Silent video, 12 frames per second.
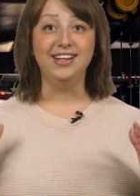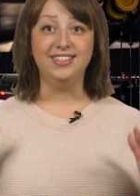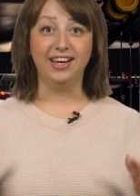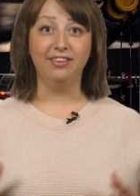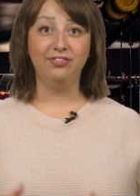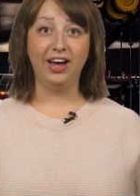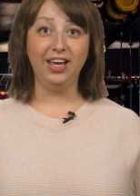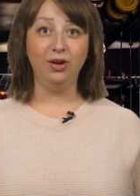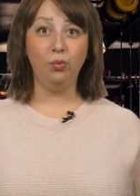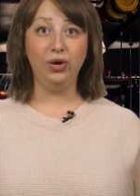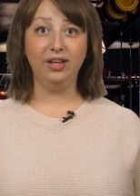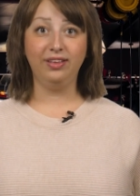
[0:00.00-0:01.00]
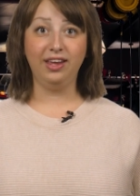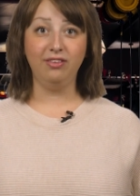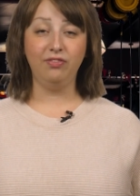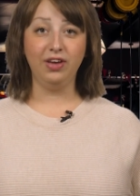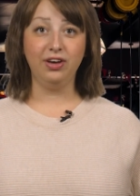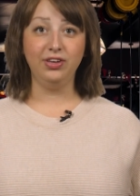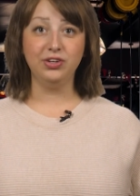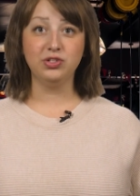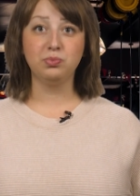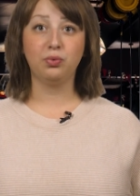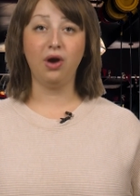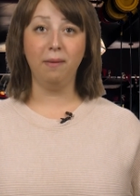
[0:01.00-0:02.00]
Identifying wheel end
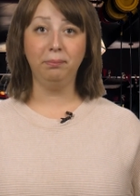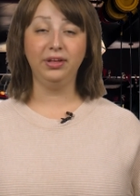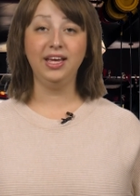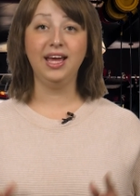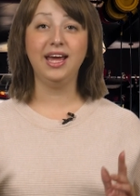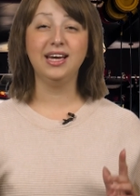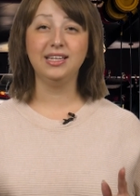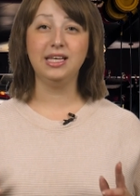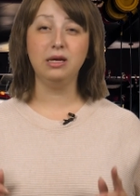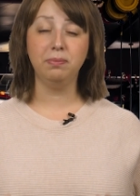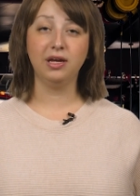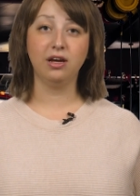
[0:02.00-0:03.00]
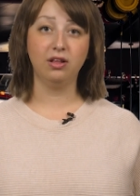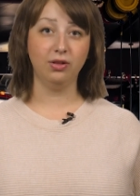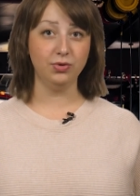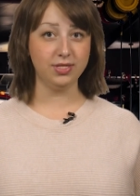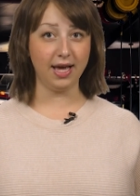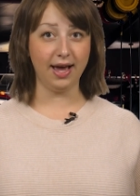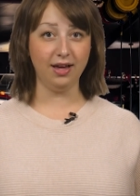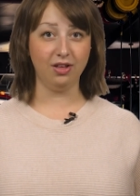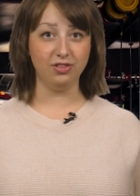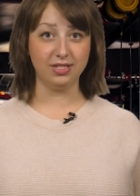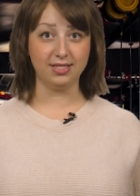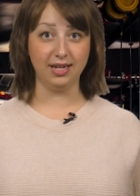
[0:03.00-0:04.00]
failures promptly and keeping a close eye
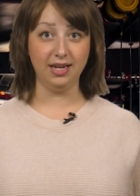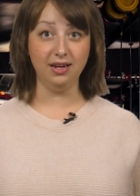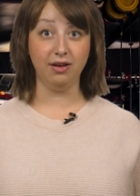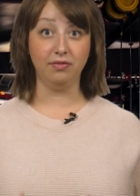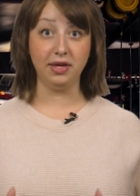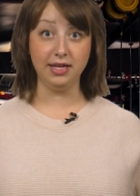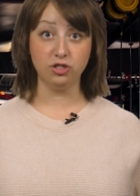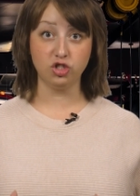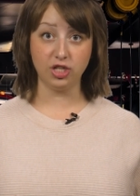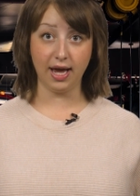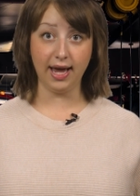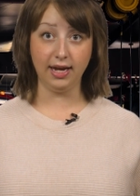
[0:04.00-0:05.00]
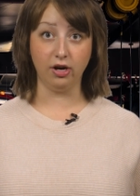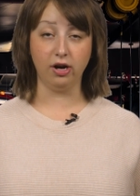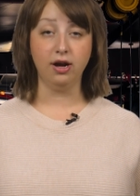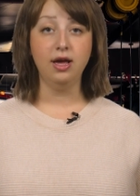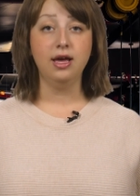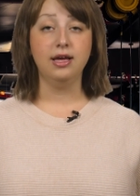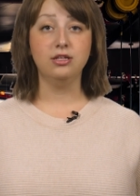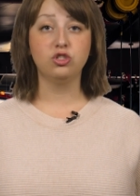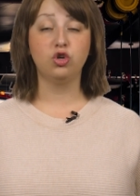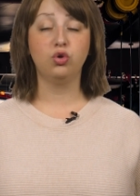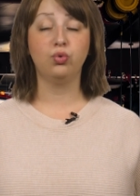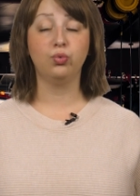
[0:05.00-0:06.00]
on the state of each tire is
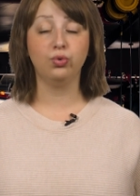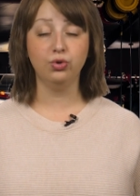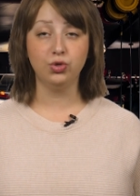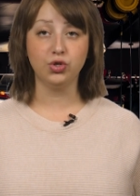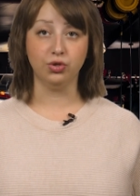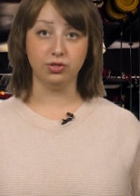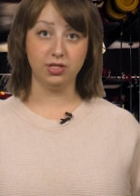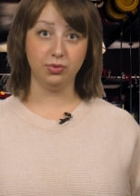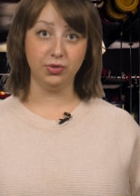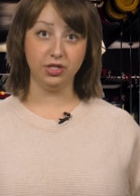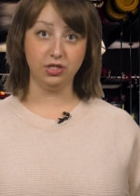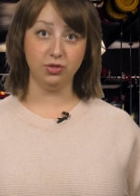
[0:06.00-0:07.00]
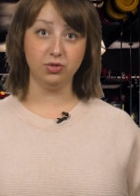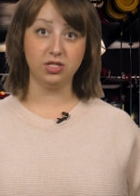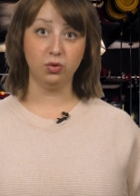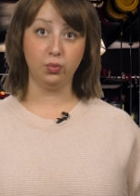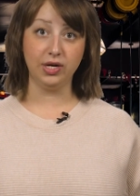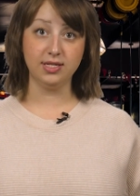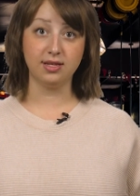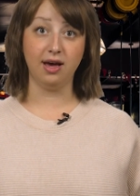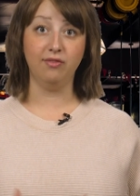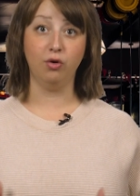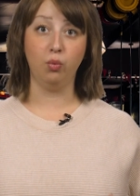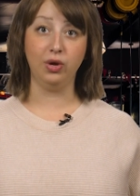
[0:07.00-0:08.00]
crucial to reduce the risk
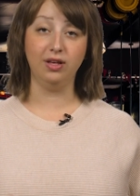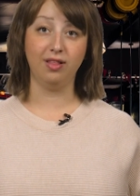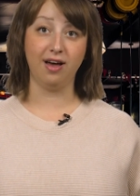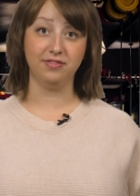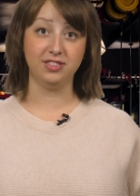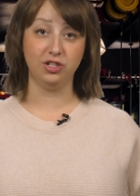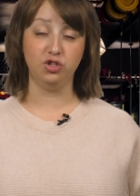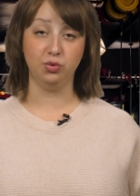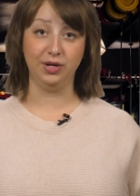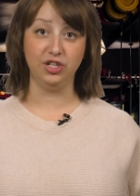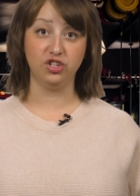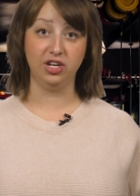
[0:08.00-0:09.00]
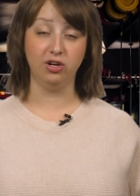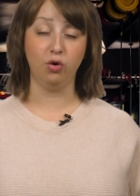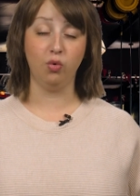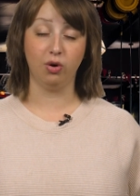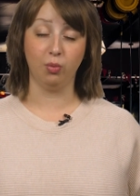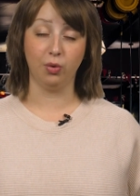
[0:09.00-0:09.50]
of a wheel off situation or